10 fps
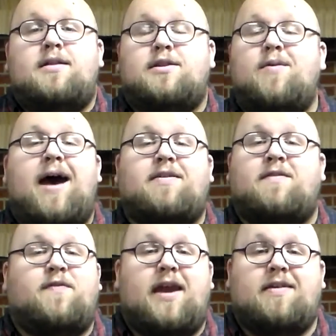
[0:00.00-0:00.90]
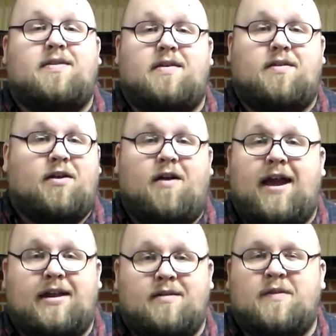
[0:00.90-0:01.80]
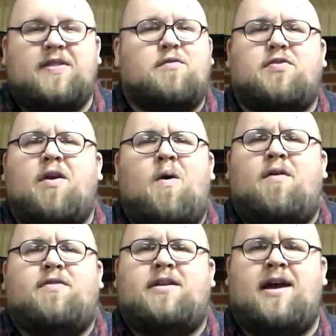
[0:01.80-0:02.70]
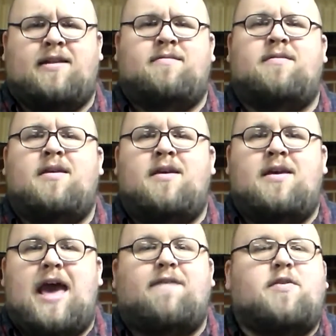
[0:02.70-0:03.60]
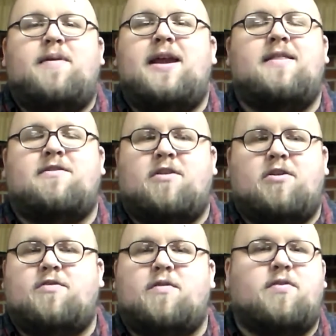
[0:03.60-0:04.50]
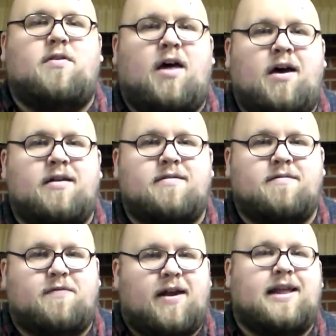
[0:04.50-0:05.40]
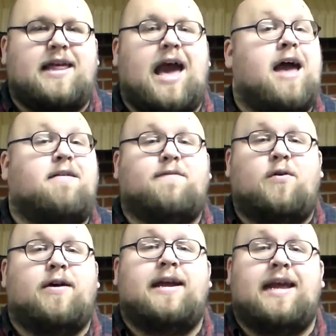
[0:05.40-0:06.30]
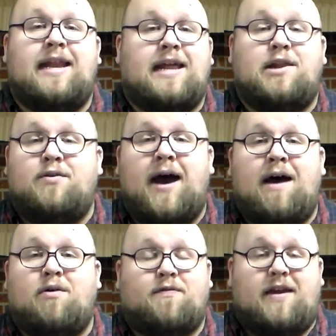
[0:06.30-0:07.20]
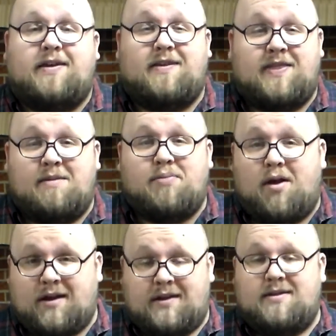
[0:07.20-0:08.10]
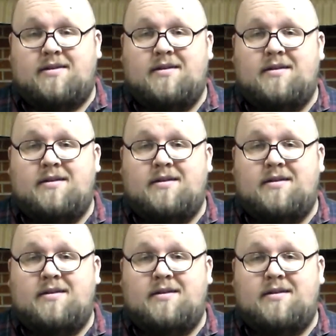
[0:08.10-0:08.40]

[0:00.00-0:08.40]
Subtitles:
Luau's and fiestas are great, but they're so overdone. After being in the church for so long, frankly, I avoid any luau or fiesta themed parties.